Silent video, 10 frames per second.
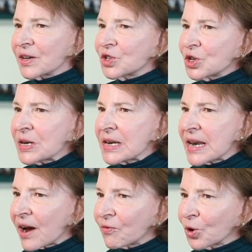to
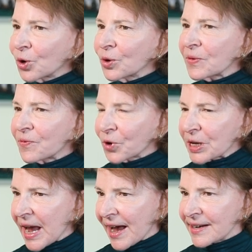never
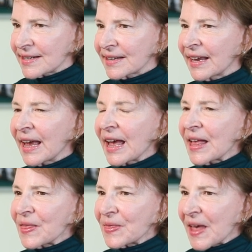forget
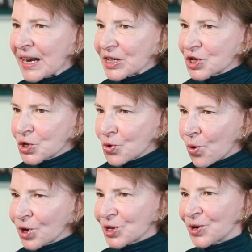that it's
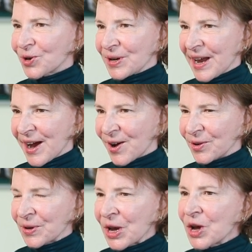your turn
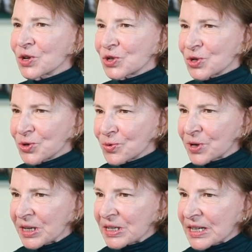now to
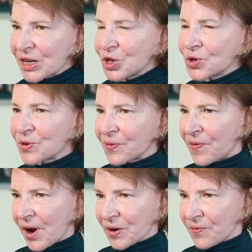continue the
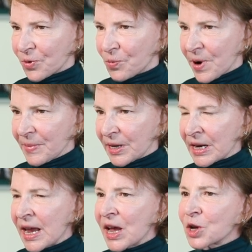fight for
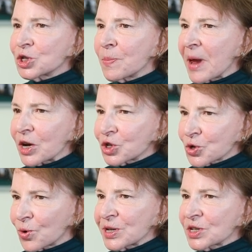women, to make
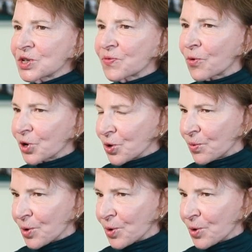choices for your